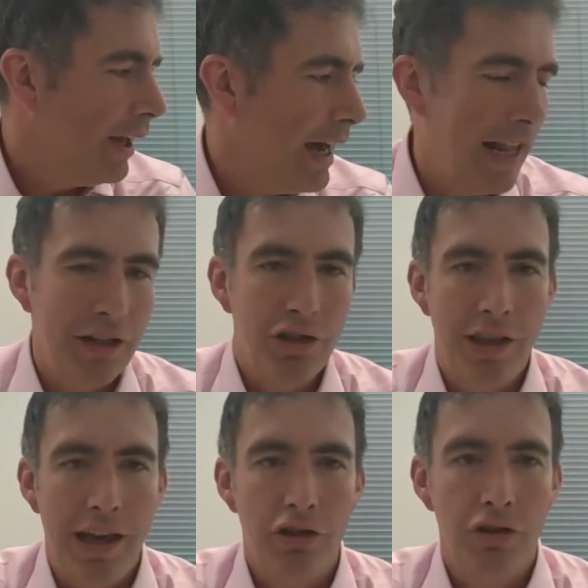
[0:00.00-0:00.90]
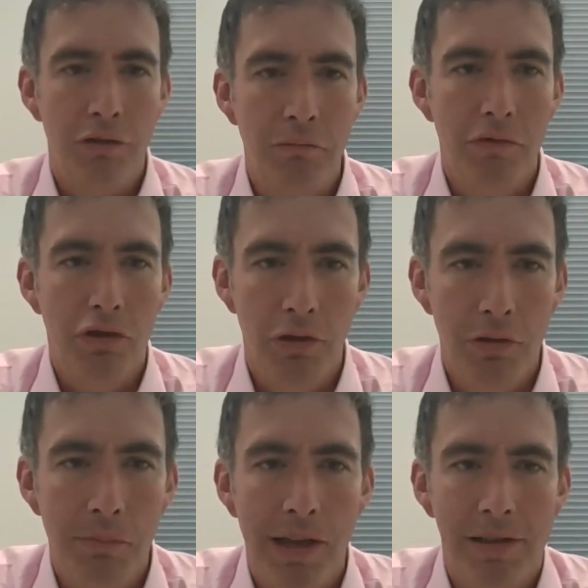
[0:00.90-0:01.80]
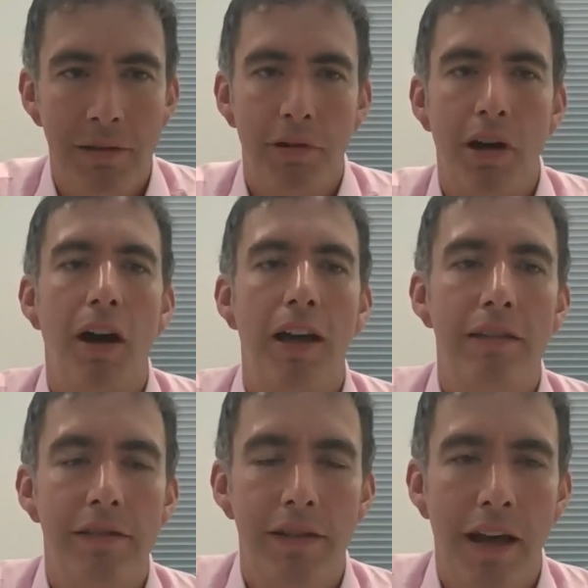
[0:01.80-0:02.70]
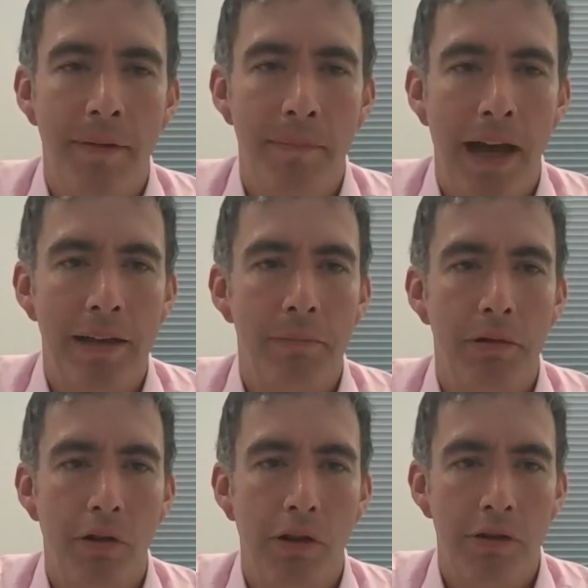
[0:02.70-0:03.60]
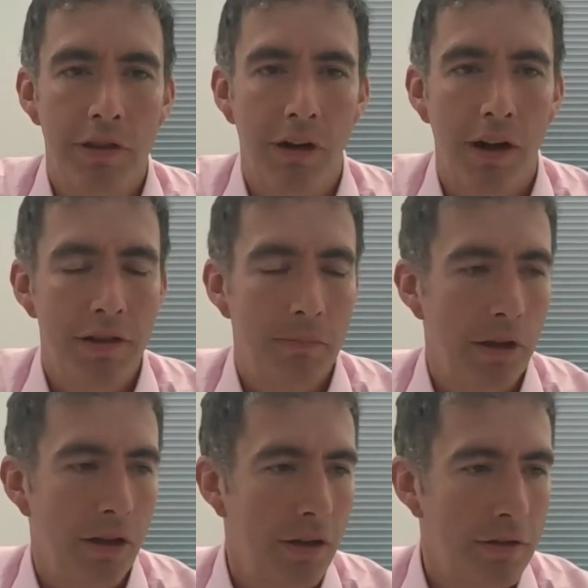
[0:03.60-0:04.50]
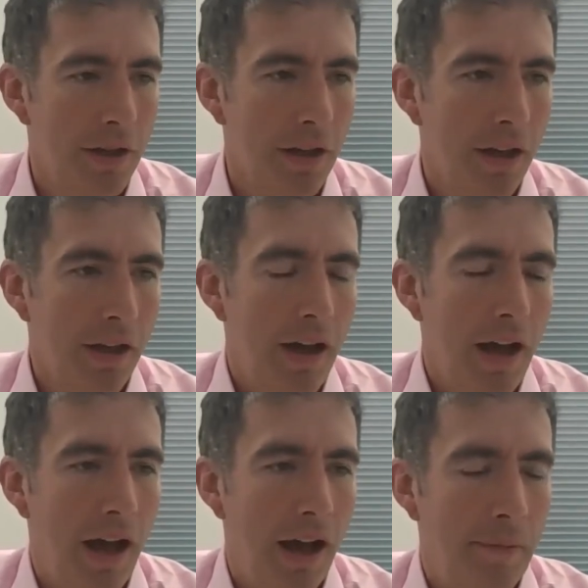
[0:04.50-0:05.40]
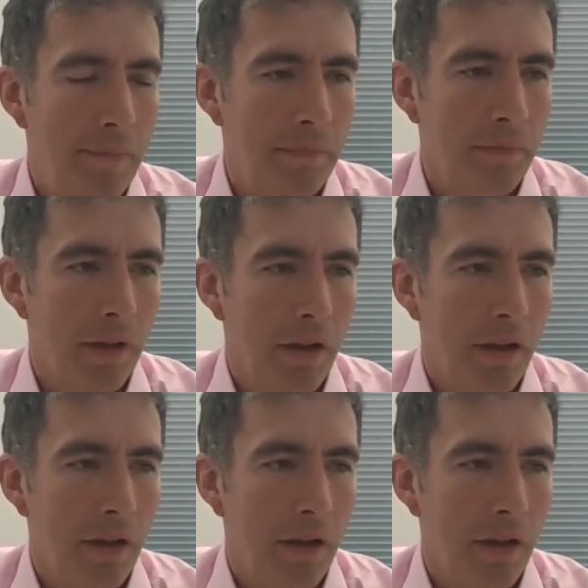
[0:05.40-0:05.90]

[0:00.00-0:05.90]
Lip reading: And actually, that shouldn't be a surprise as a bulk annuity writer, because both